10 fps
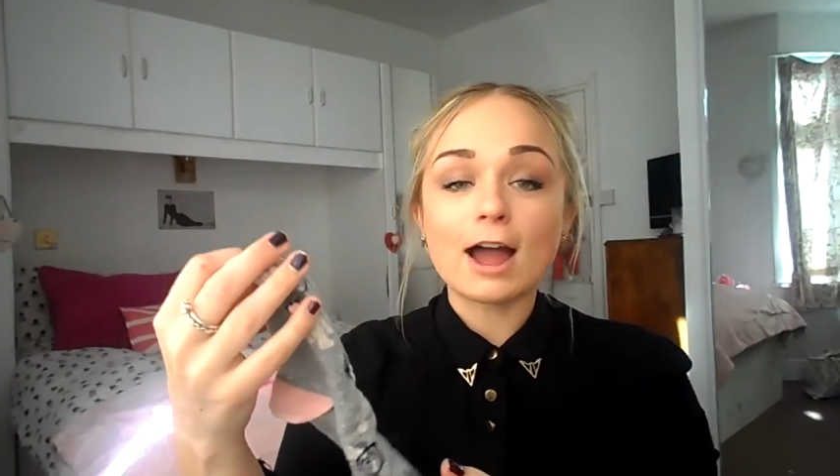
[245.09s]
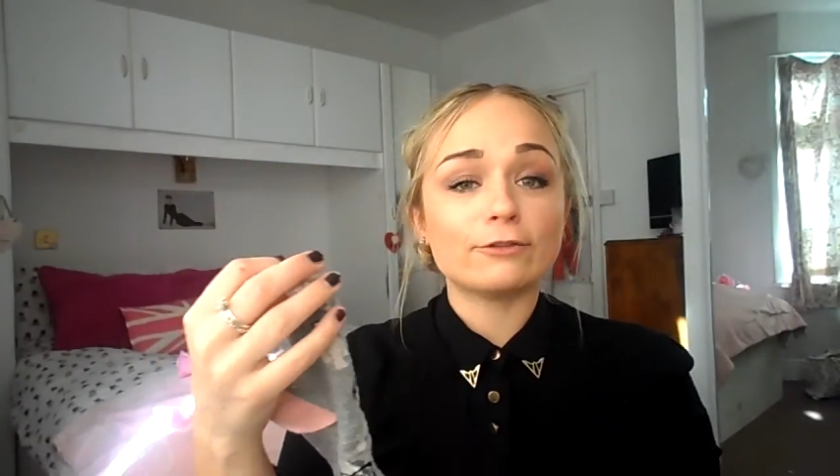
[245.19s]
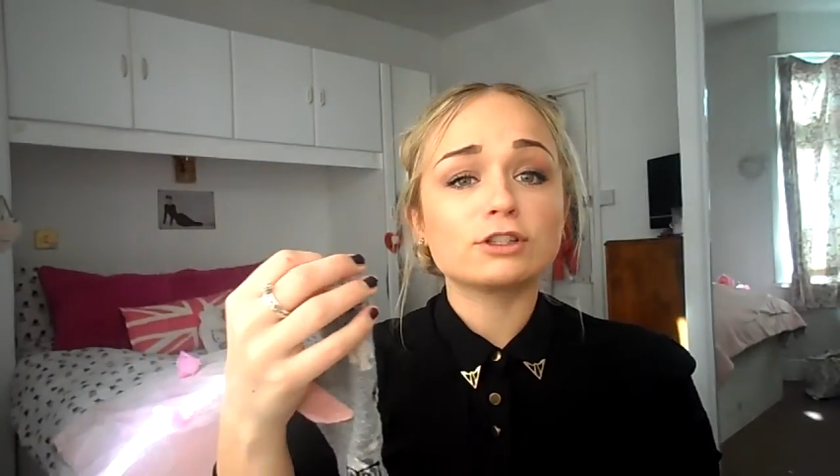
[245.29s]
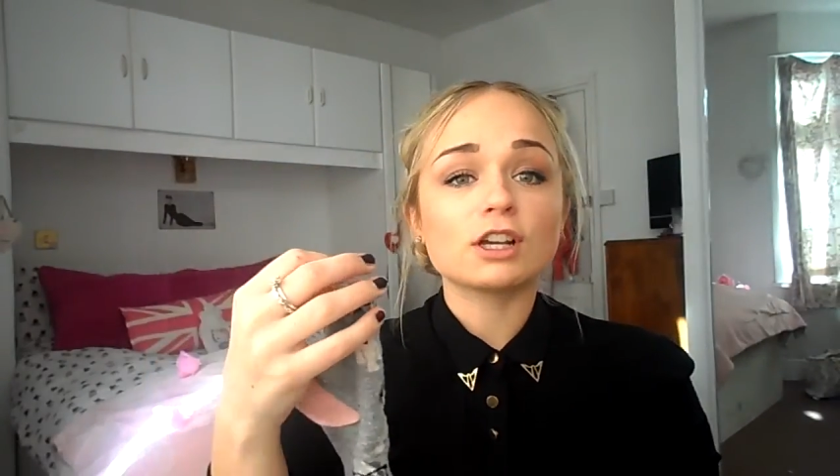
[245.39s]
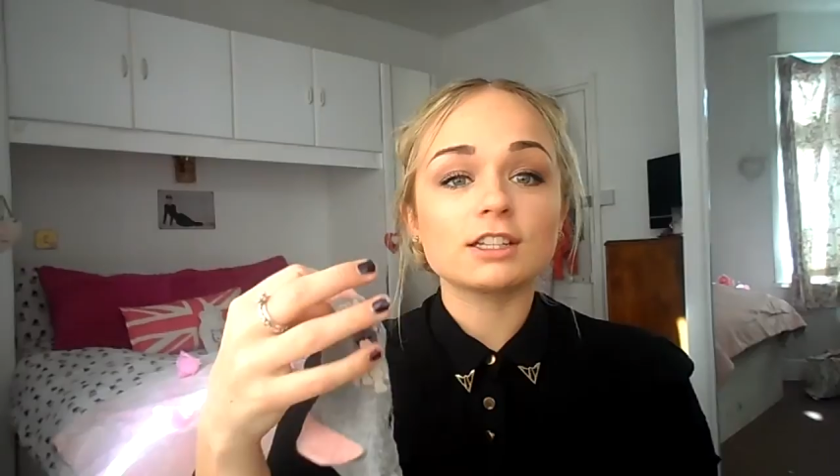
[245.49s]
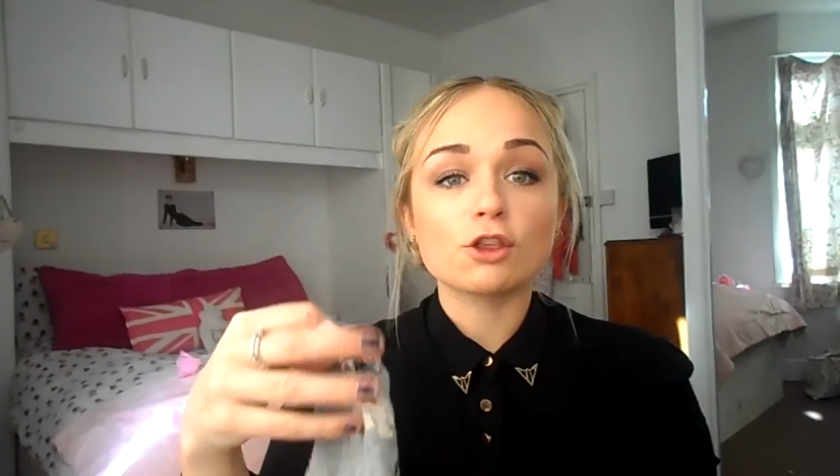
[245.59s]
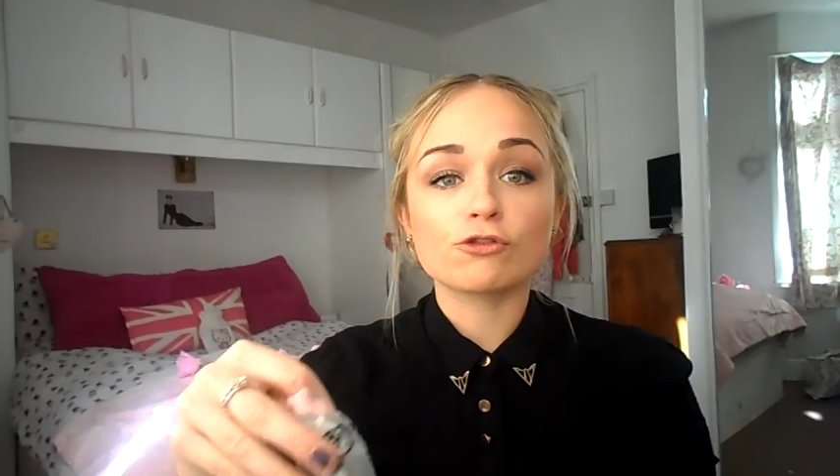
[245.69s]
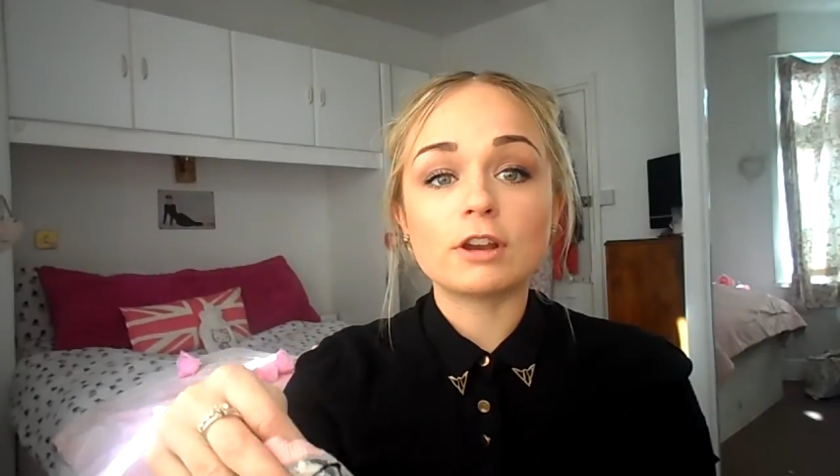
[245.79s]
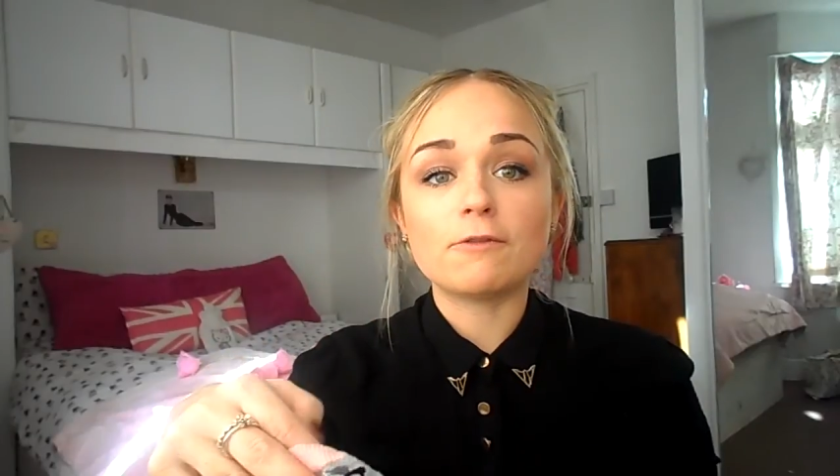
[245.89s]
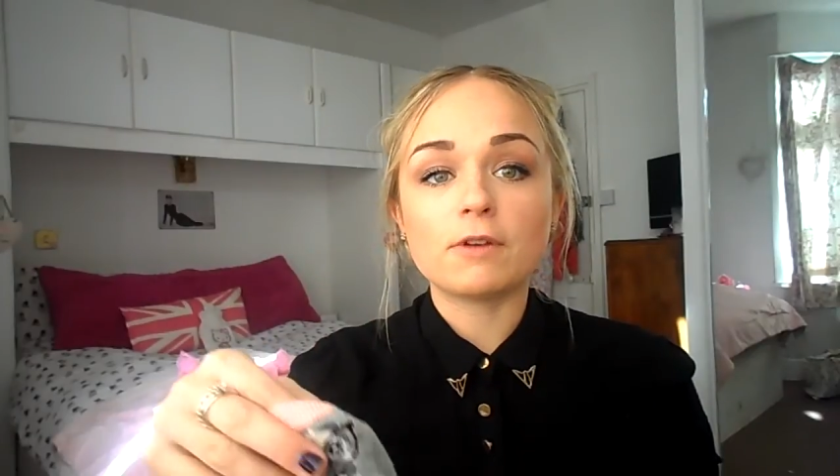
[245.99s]
I have
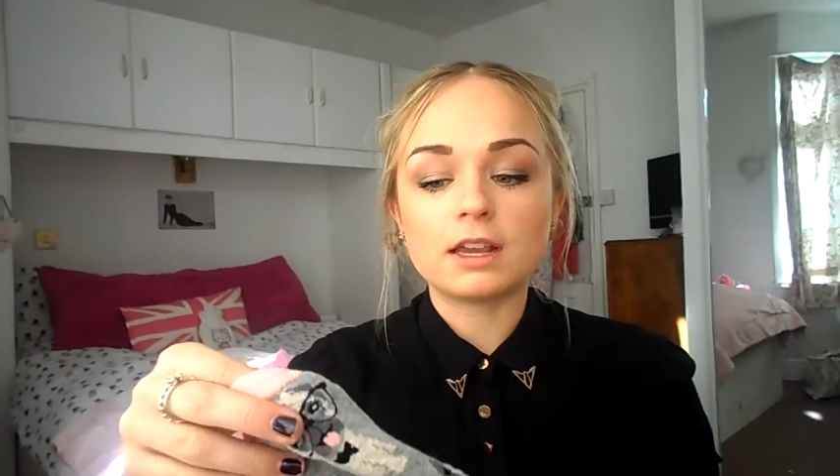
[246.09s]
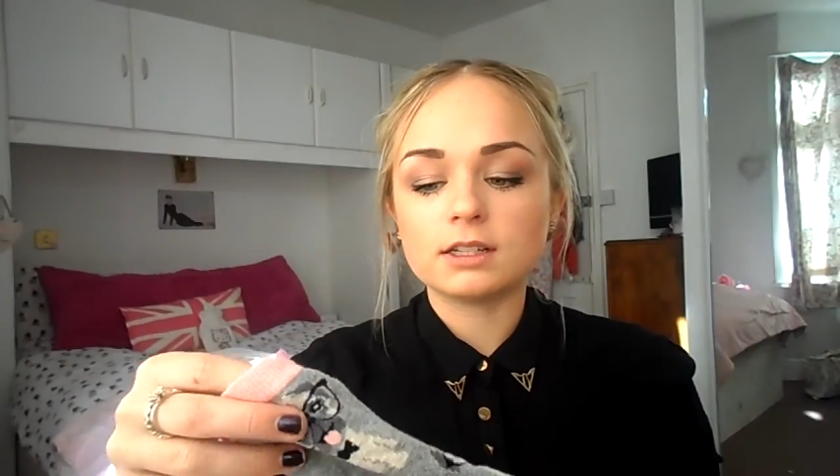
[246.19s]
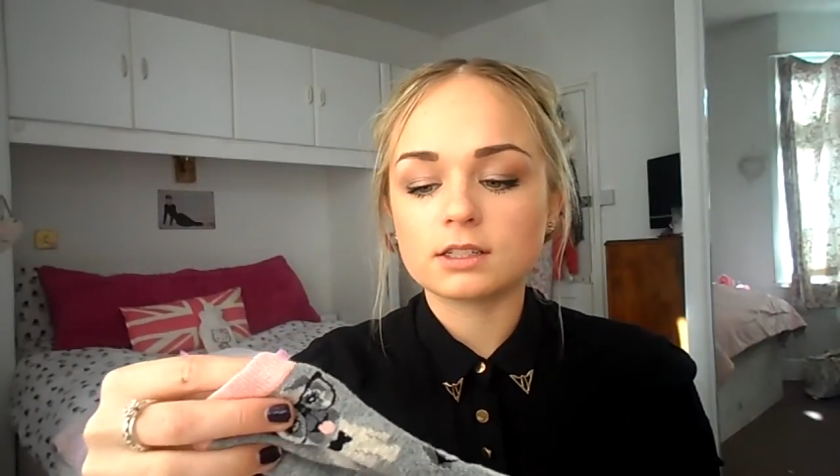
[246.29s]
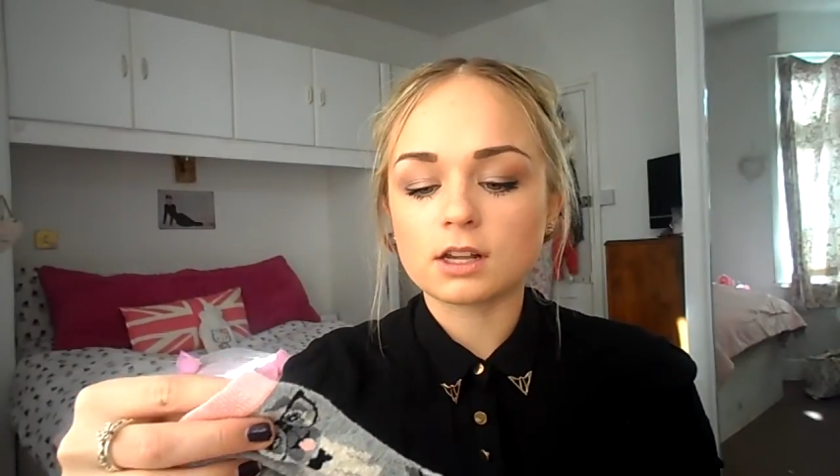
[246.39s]
size 3 feet,